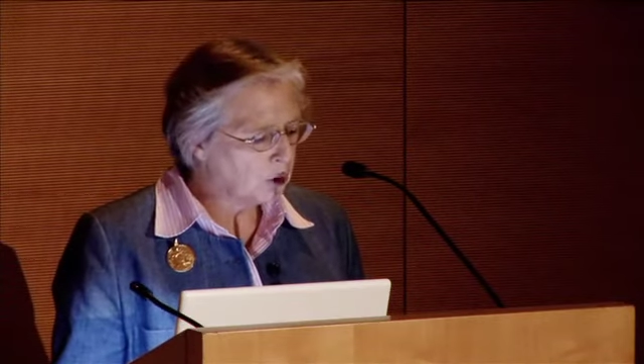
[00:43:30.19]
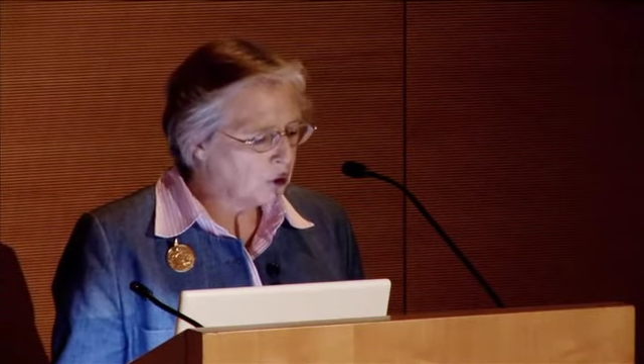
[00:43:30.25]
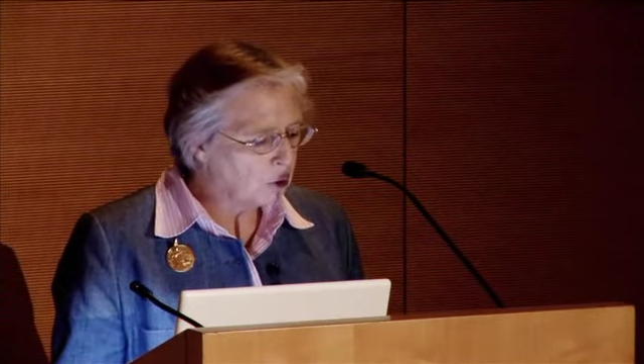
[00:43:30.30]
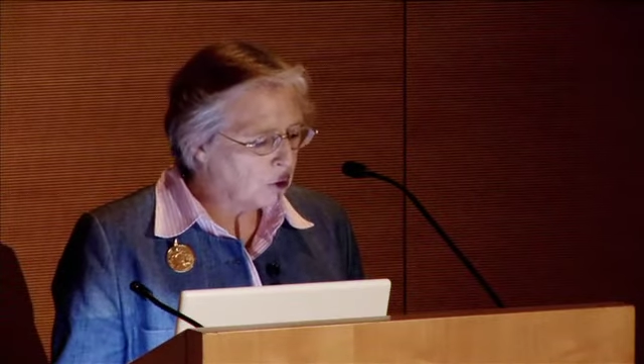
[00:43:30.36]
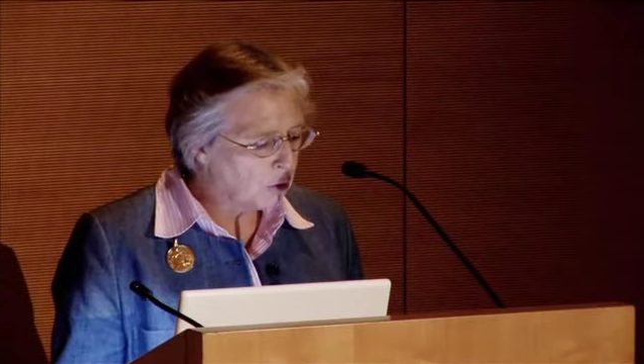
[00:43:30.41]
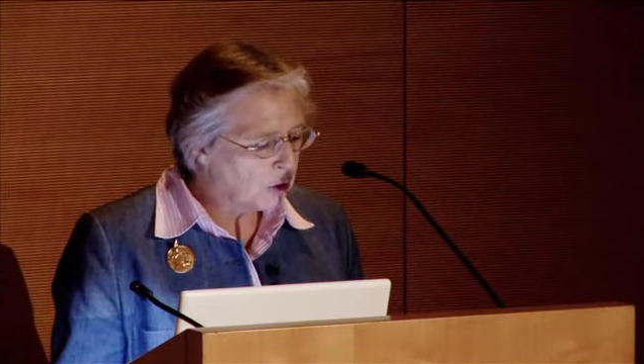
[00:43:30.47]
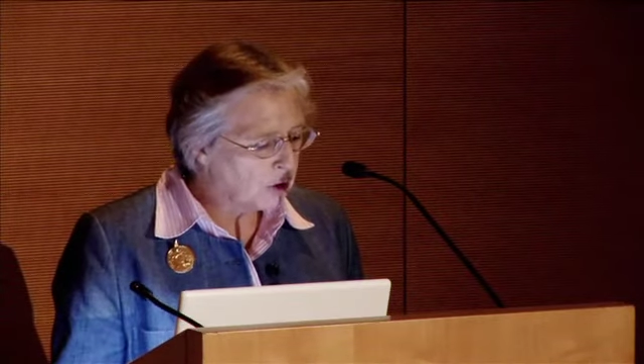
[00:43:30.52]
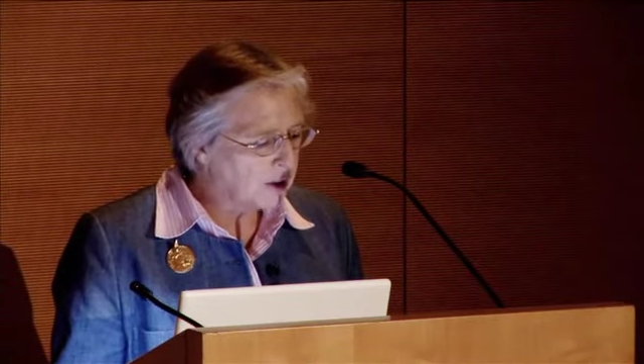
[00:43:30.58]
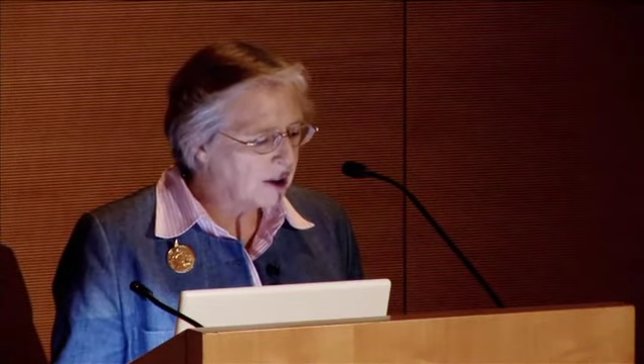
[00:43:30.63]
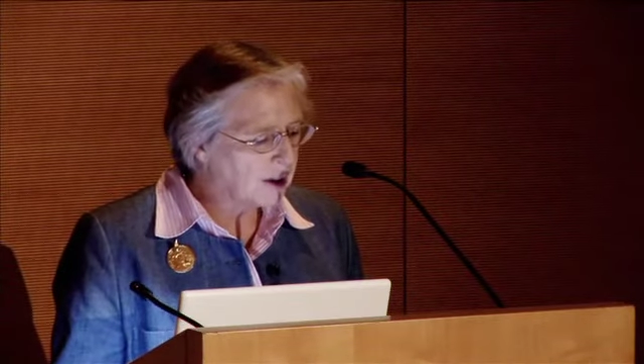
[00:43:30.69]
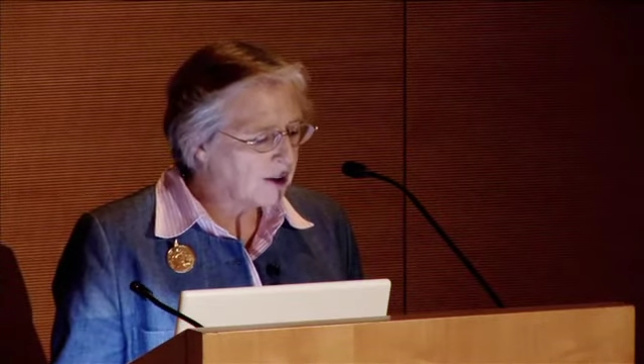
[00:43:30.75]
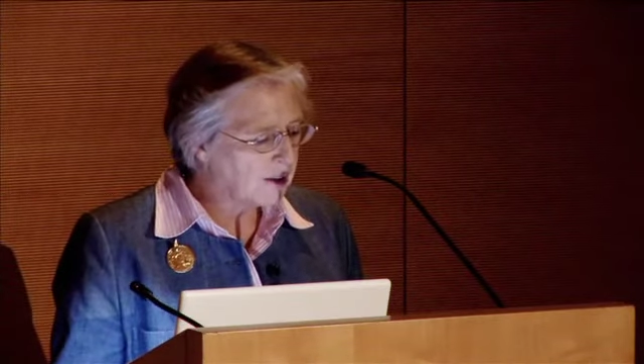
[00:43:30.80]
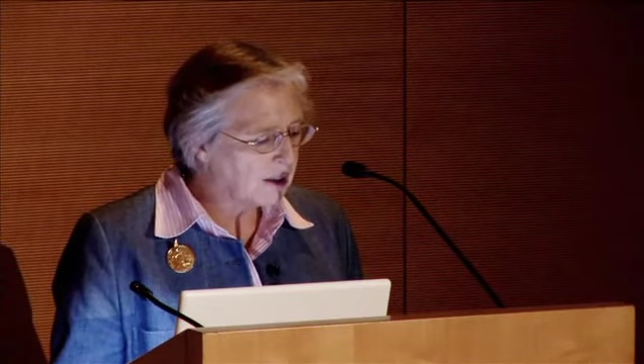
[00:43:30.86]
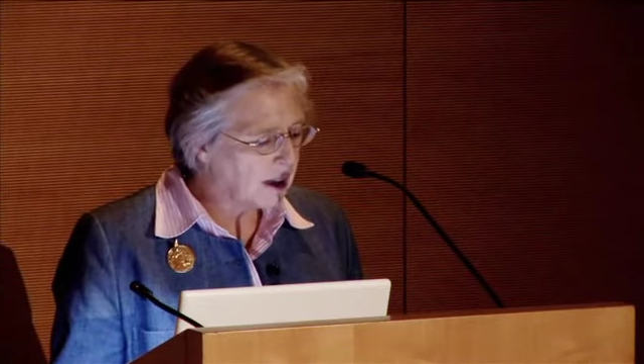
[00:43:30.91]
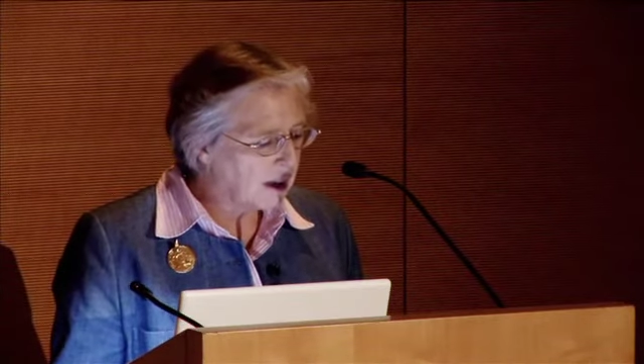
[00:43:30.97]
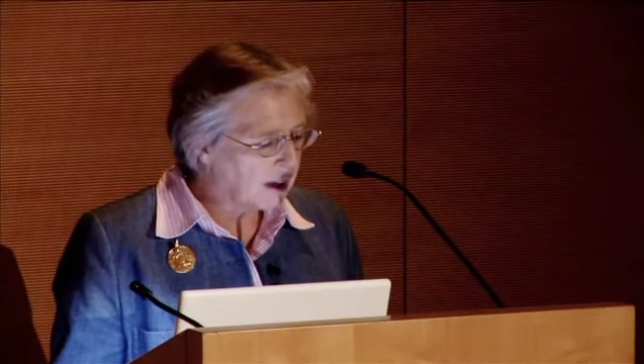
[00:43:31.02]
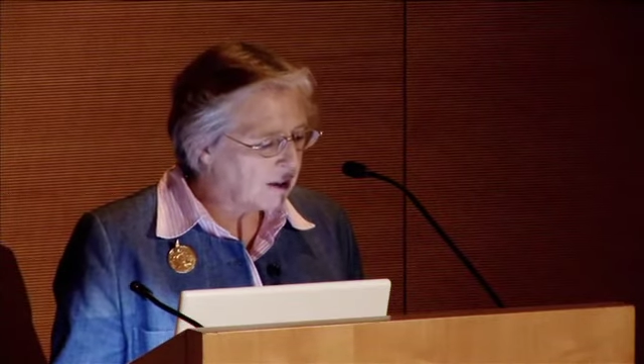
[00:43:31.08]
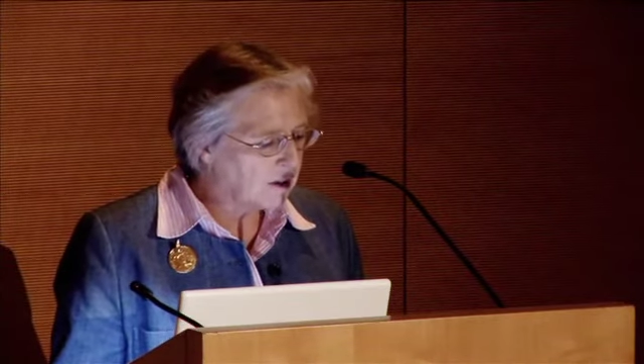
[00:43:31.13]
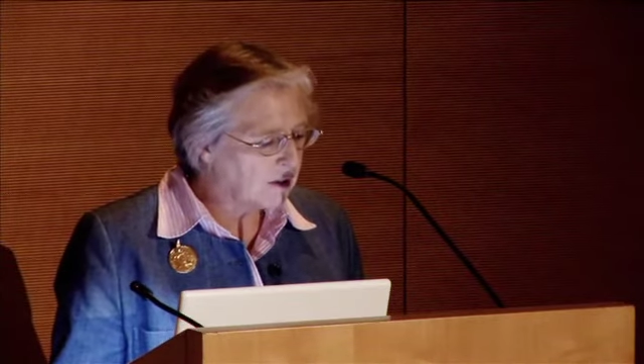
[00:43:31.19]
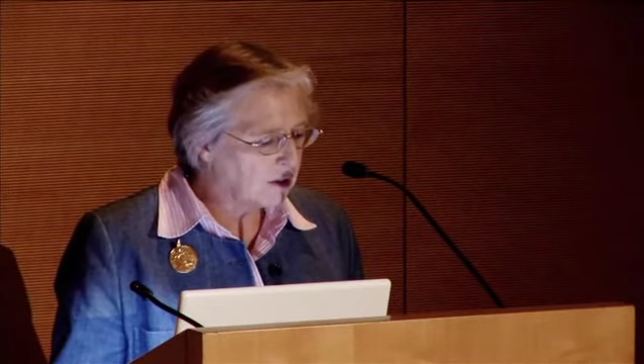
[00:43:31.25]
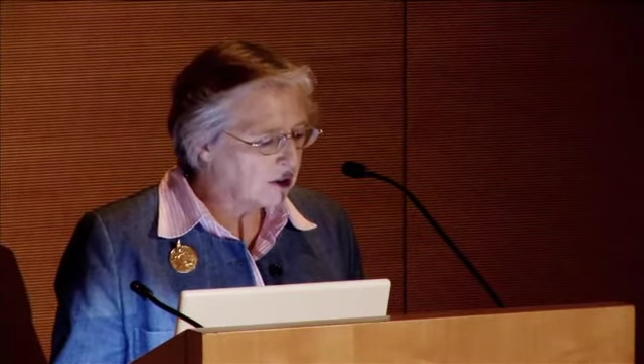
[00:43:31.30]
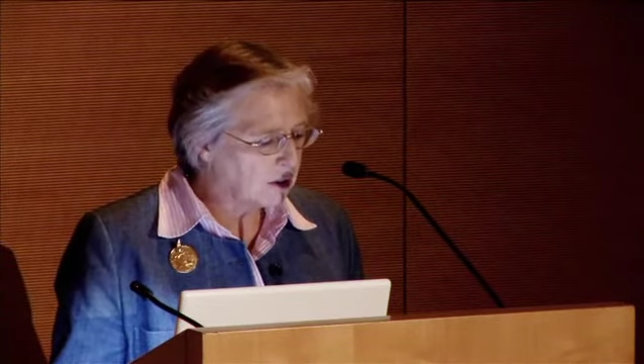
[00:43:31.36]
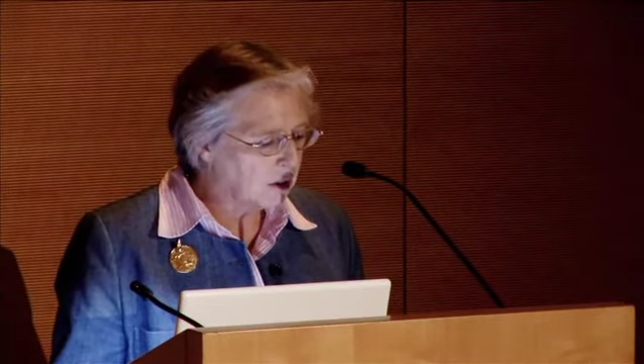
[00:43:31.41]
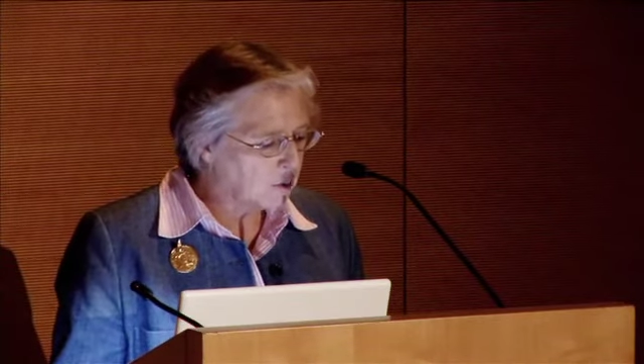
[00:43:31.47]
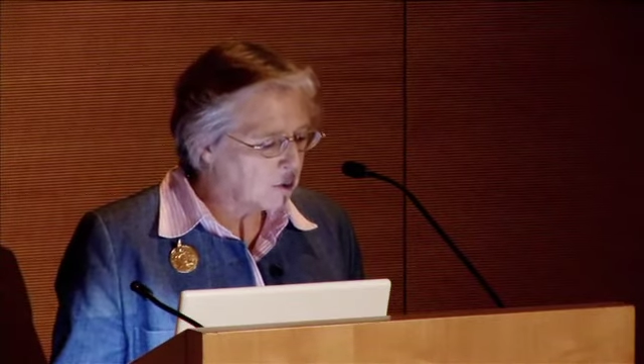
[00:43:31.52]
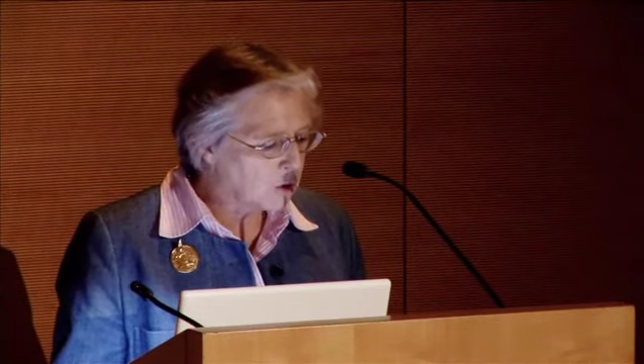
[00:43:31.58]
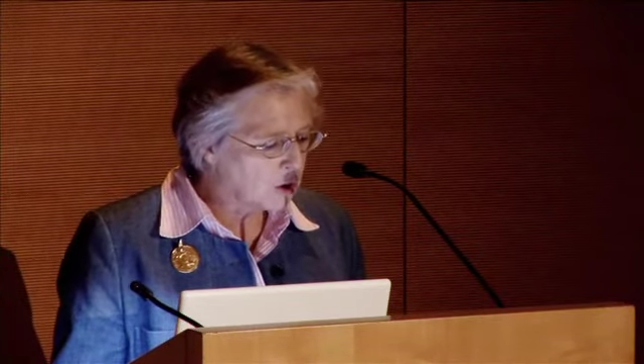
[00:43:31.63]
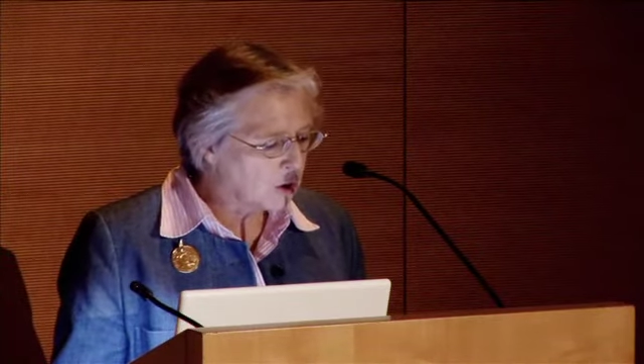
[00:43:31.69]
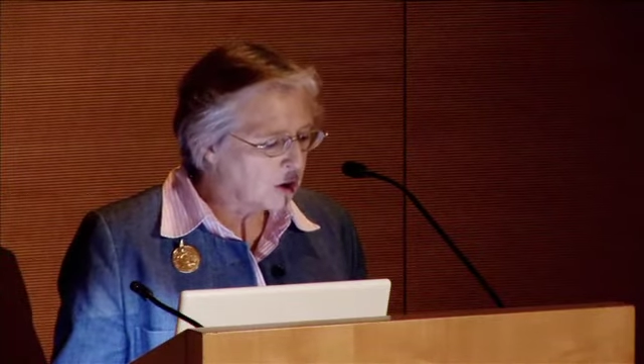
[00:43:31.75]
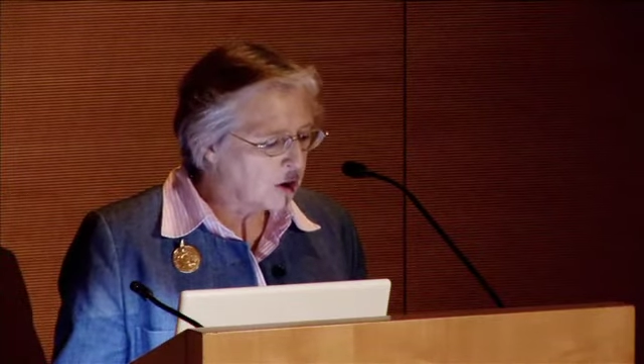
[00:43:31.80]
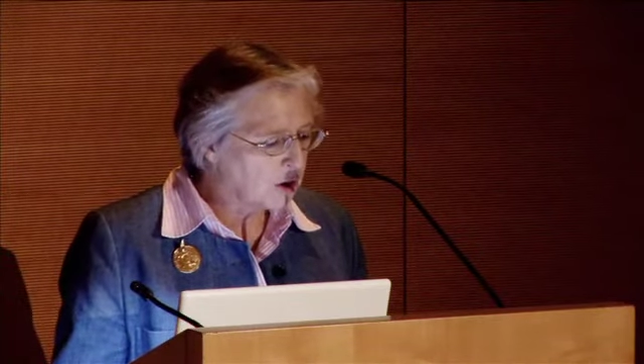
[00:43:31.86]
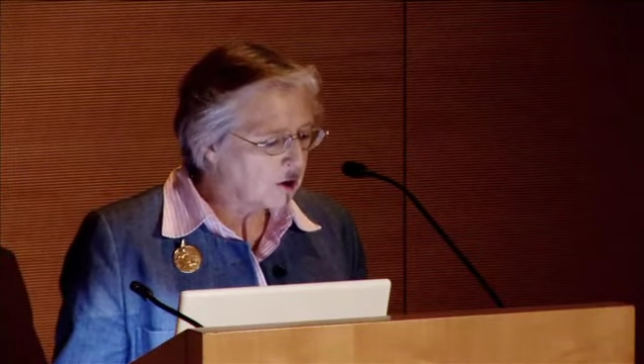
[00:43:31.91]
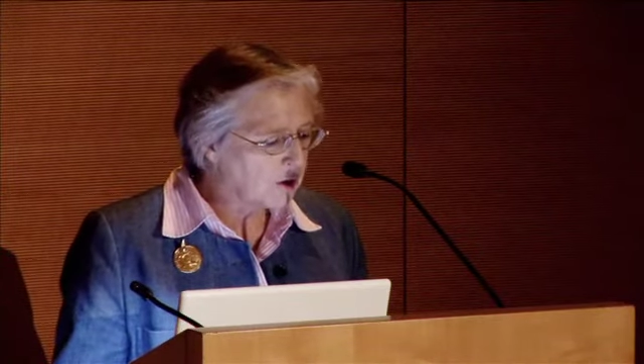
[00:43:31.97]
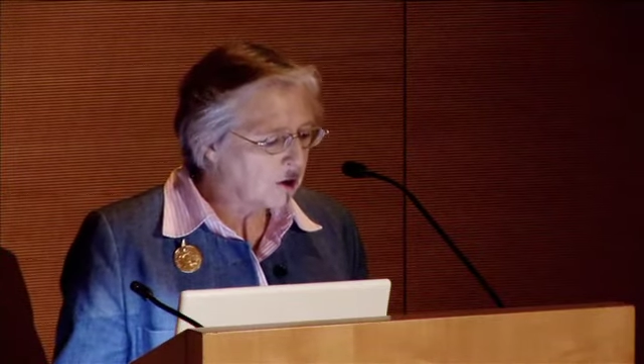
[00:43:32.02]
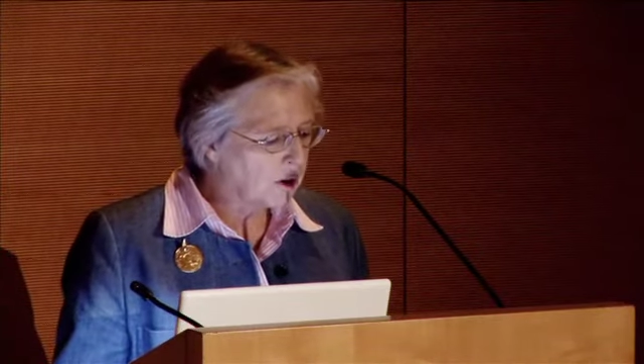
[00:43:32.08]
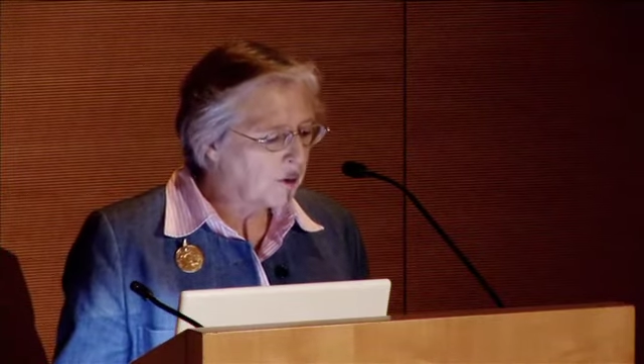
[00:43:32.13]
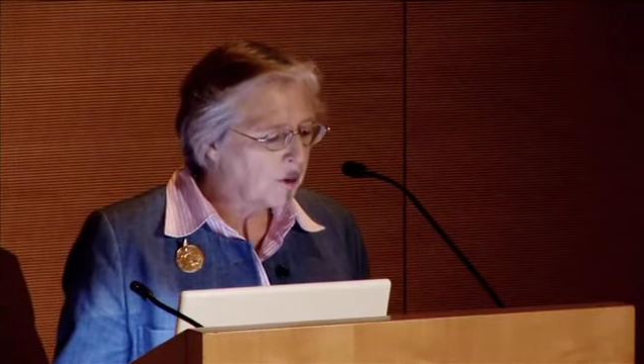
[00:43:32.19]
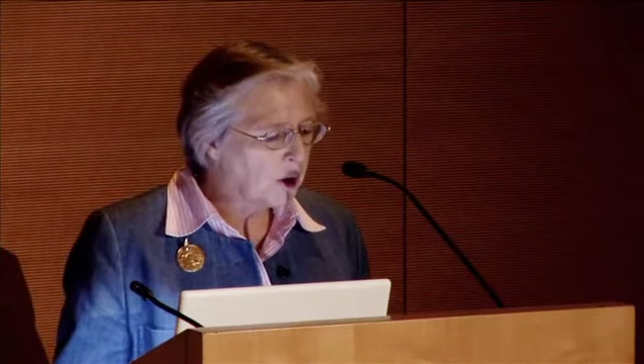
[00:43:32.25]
to Rodin's last sculptures,